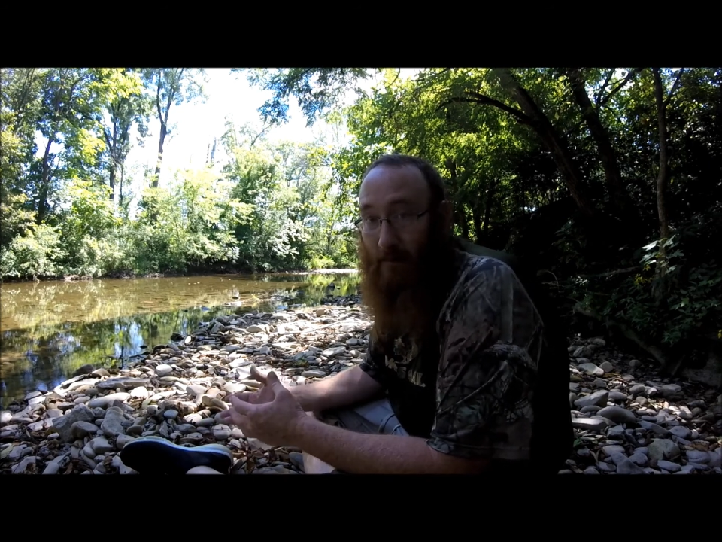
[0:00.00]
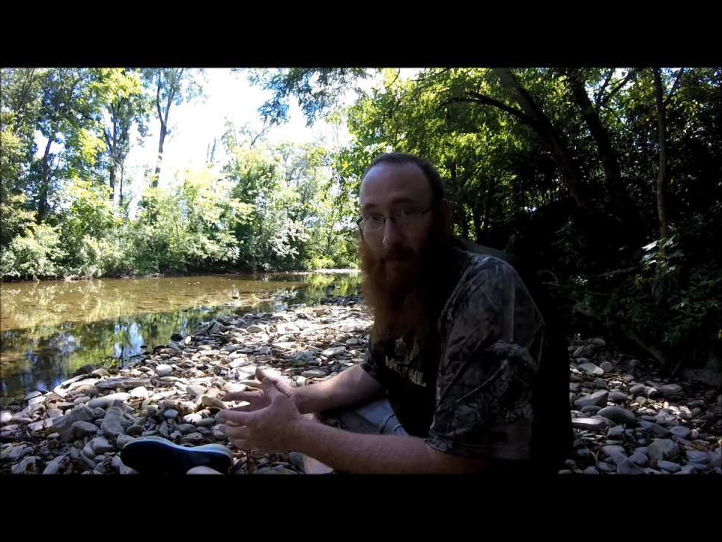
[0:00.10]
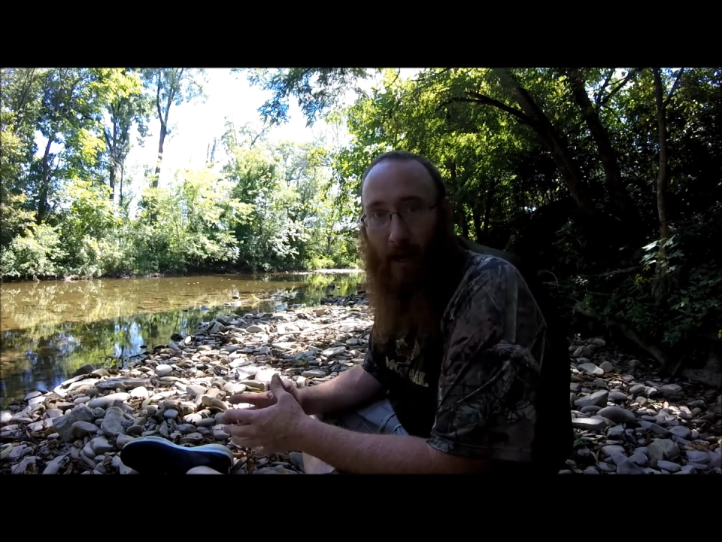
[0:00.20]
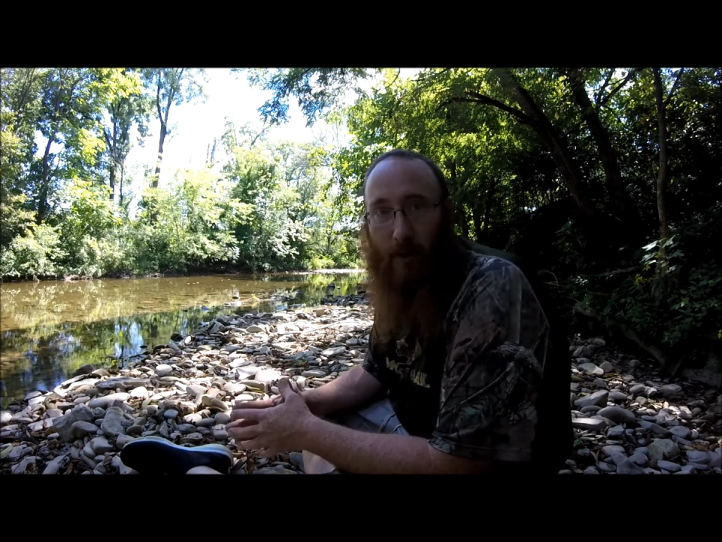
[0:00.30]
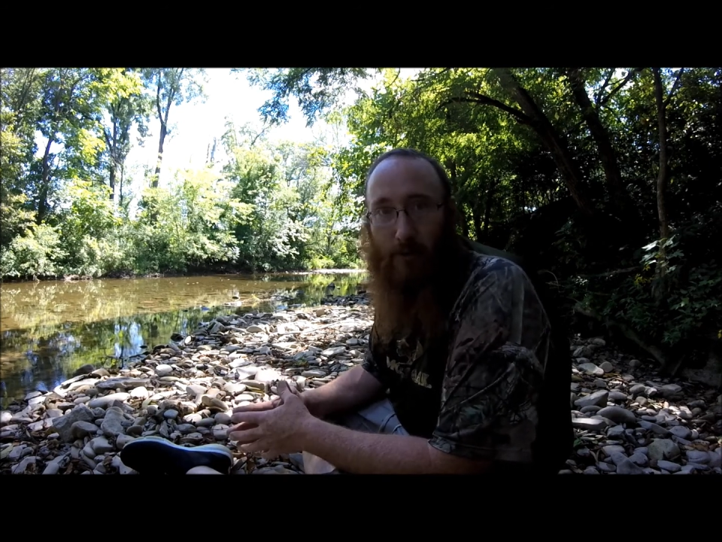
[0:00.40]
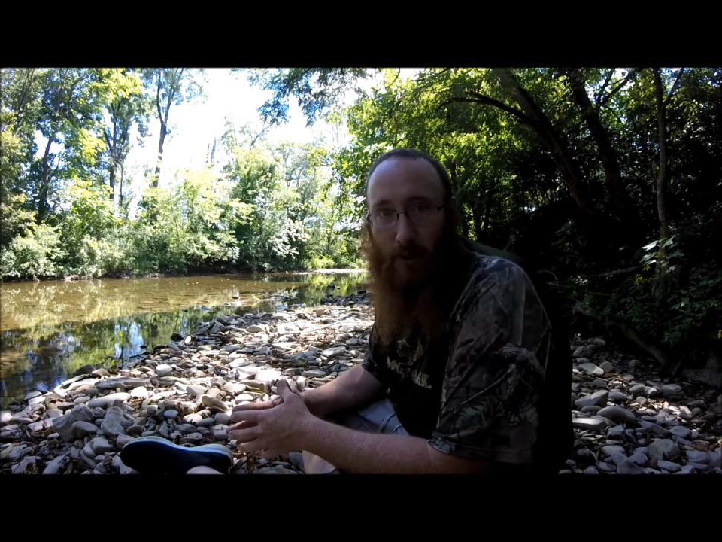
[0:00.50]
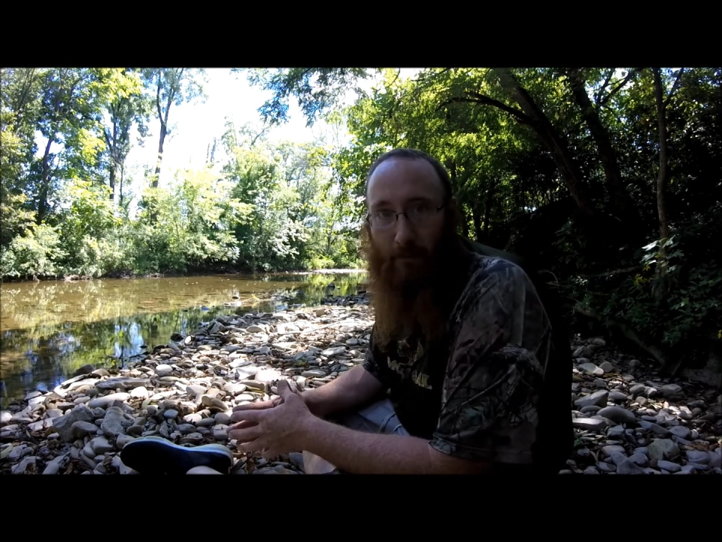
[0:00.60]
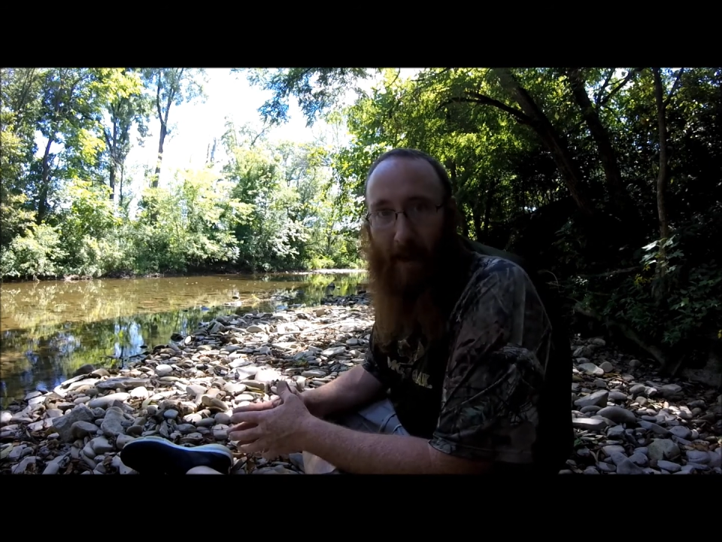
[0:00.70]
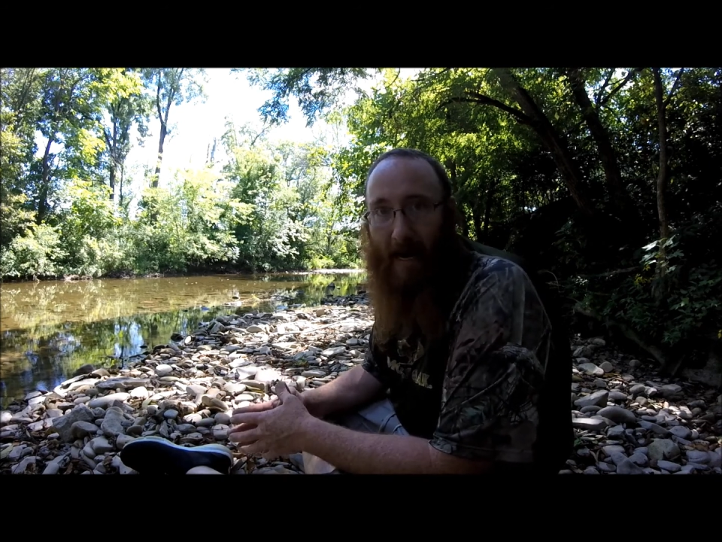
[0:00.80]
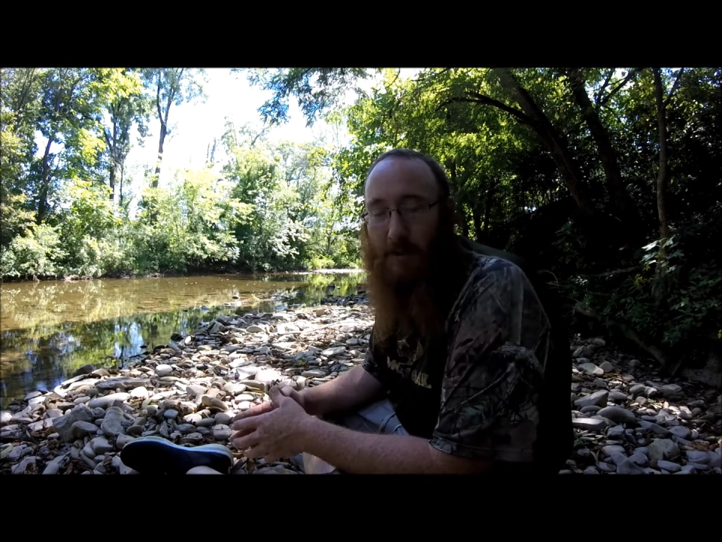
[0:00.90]
Minnows,
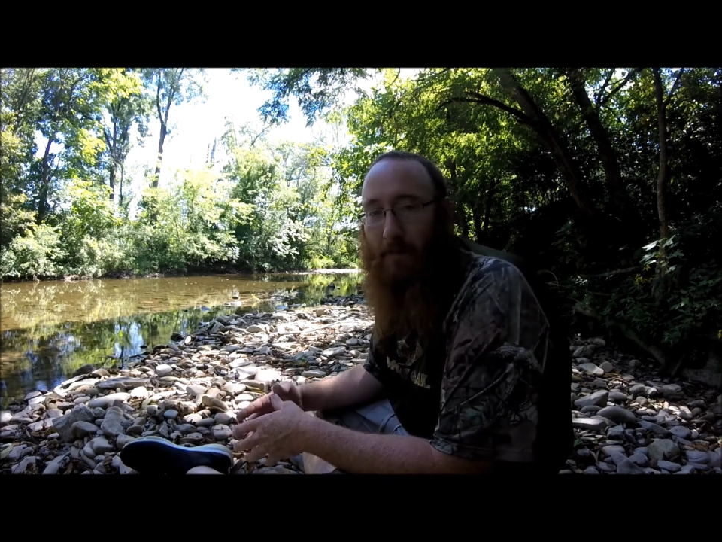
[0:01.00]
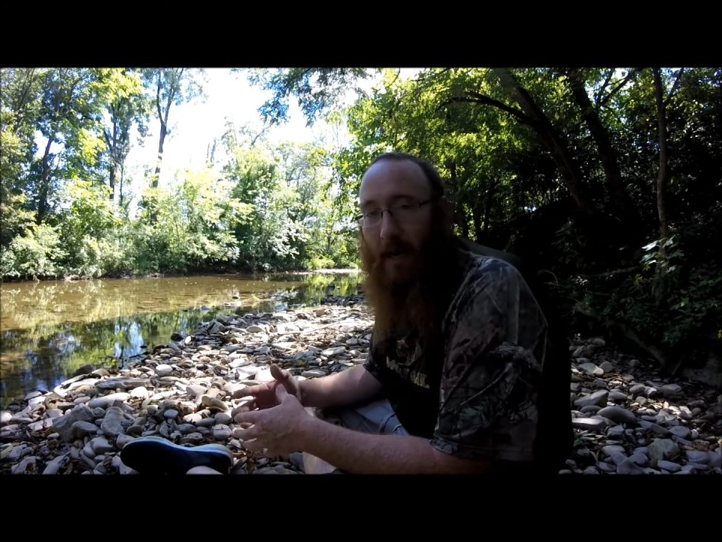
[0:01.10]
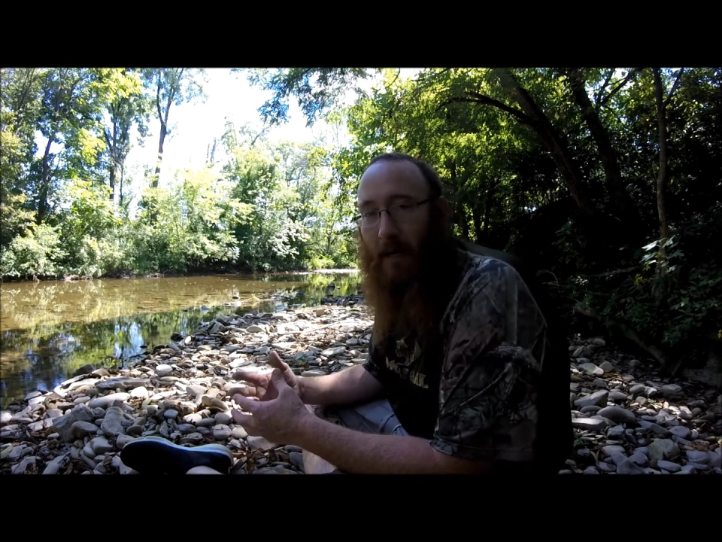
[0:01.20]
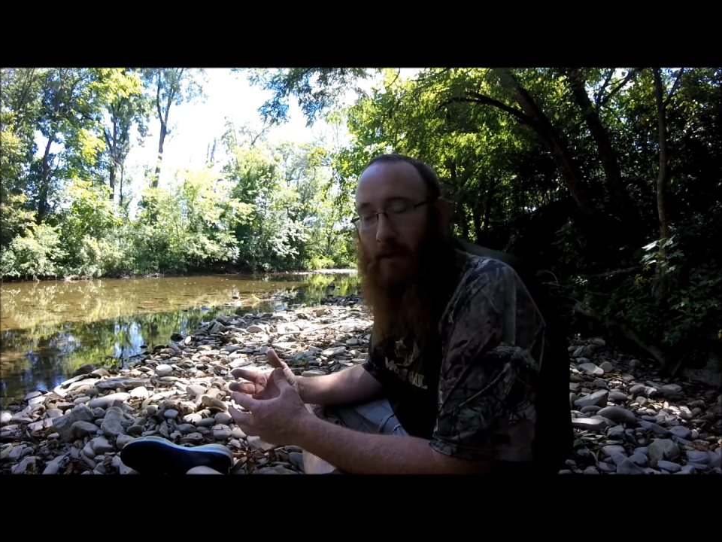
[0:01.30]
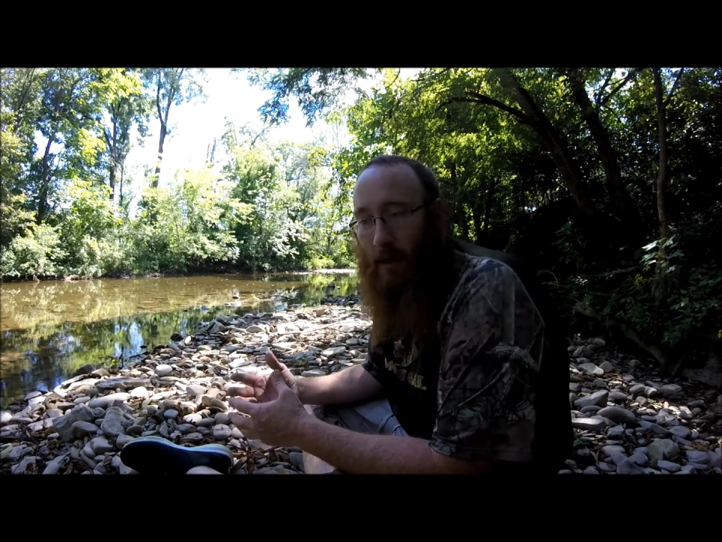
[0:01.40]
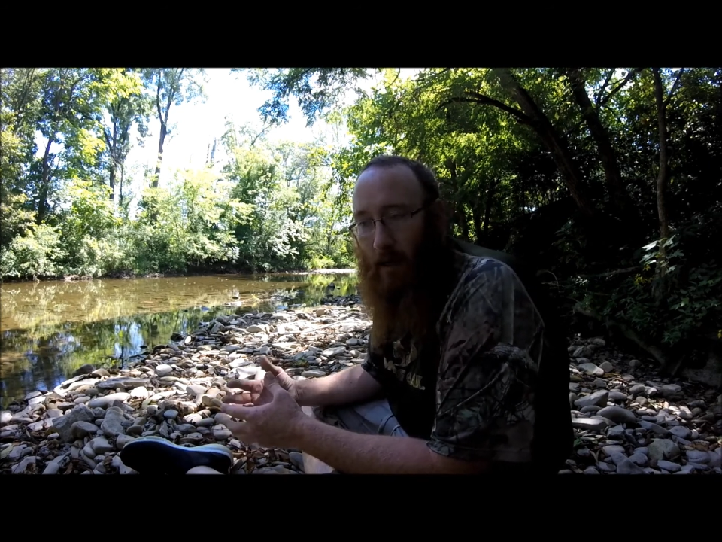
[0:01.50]
good bass bait.